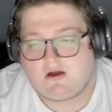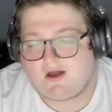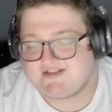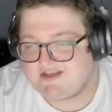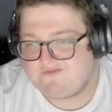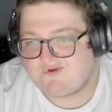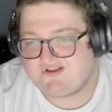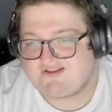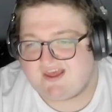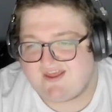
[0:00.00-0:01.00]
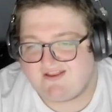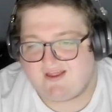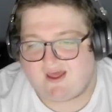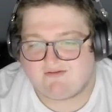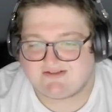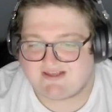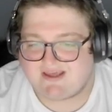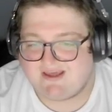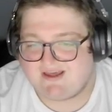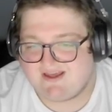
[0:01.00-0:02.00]
Honestly, at 1 to 10, I would
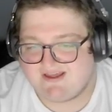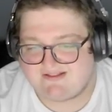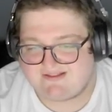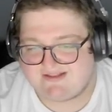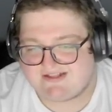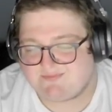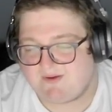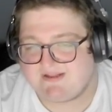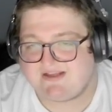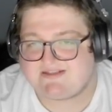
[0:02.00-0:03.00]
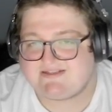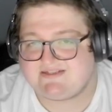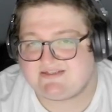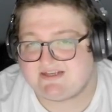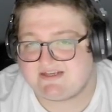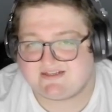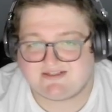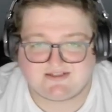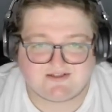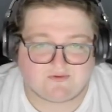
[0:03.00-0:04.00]
say it's probably a
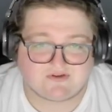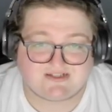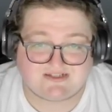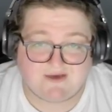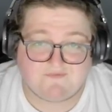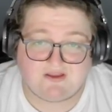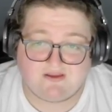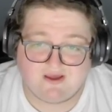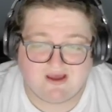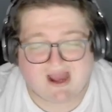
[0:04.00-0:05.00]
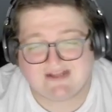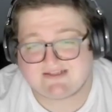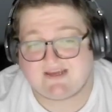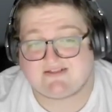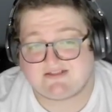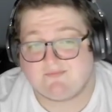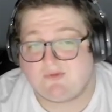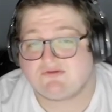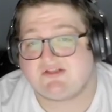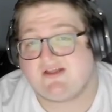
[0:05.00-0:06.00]
6 or 7. I'd say it's the
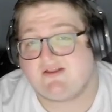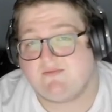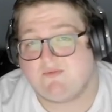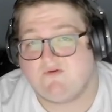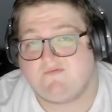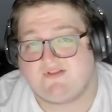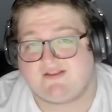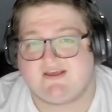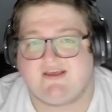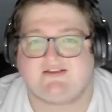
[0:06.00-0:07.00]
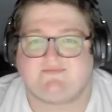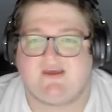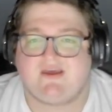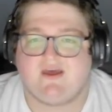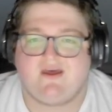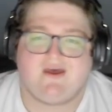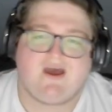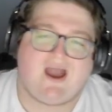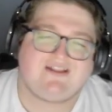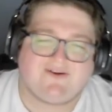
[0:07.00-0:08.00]
most likely move that the Kings make.
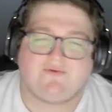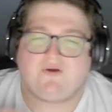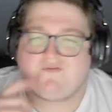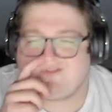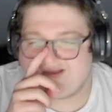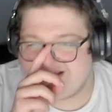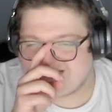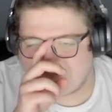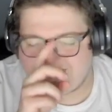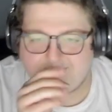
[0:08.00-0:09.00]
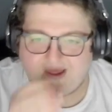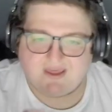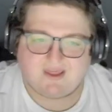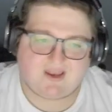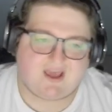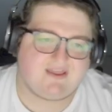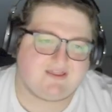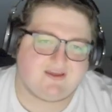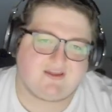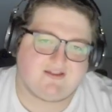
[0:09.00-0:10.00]
I don't know if the Kings are going to make it. I
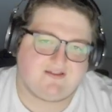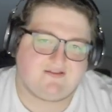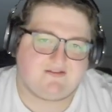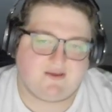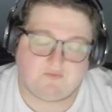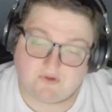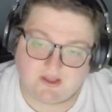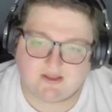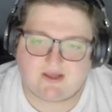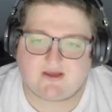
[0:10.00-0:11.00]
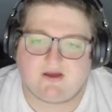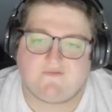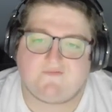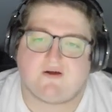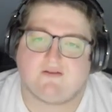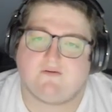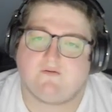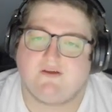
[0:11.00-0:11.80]
think they really like Iafallo.